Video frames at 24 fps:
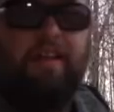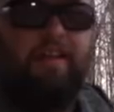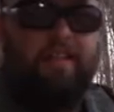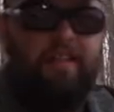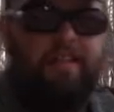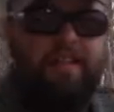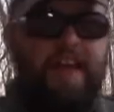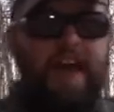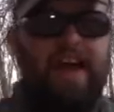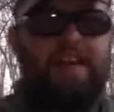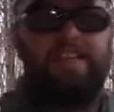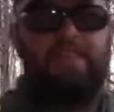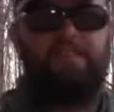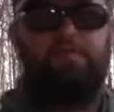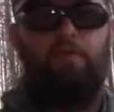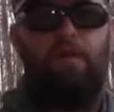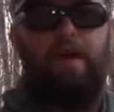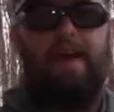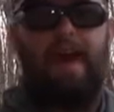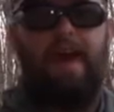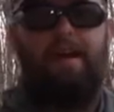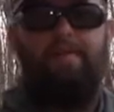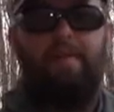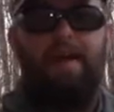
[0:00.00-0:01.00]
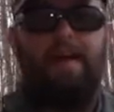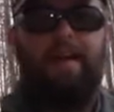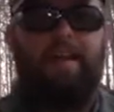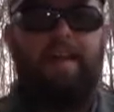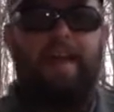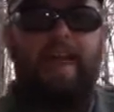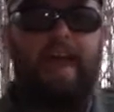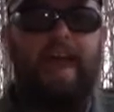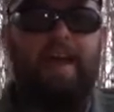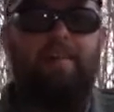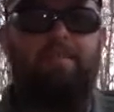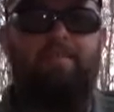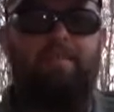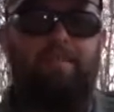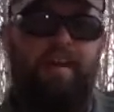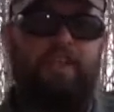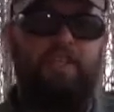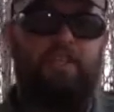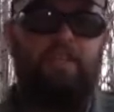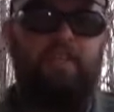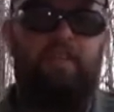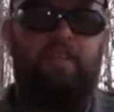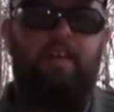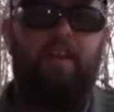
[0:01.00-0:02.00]
The next way I make canned
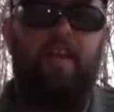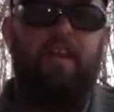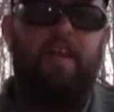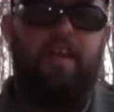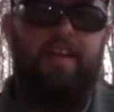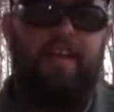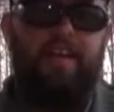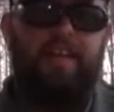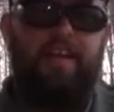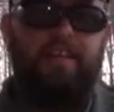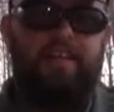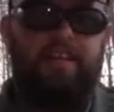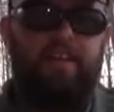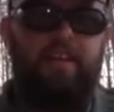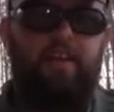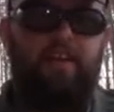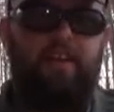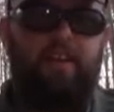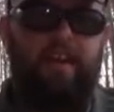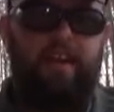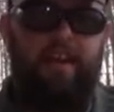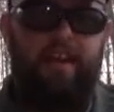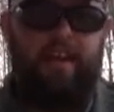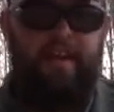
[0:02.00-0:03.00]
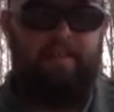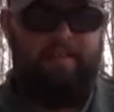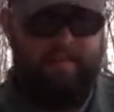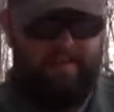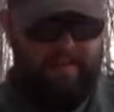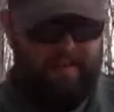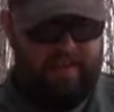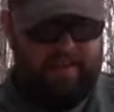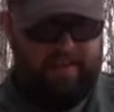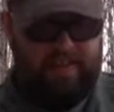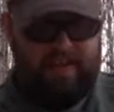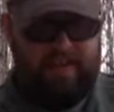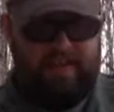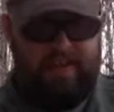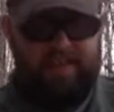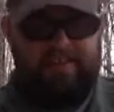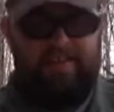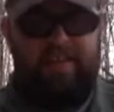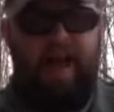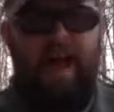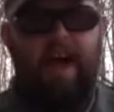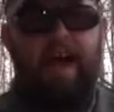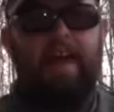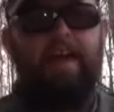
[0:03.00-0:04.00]
fish easier to eat is
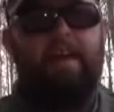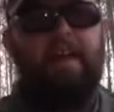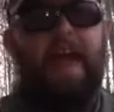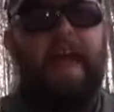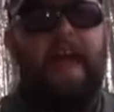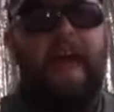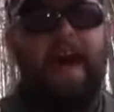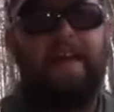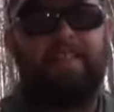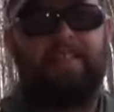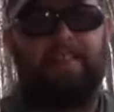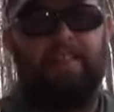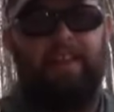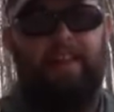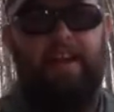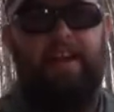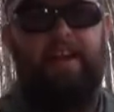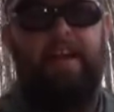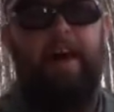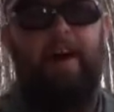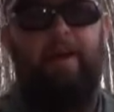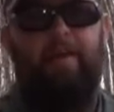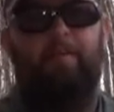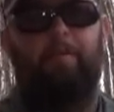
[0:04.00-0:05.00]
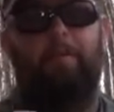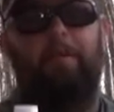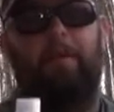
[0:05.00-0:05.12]
I acid it up.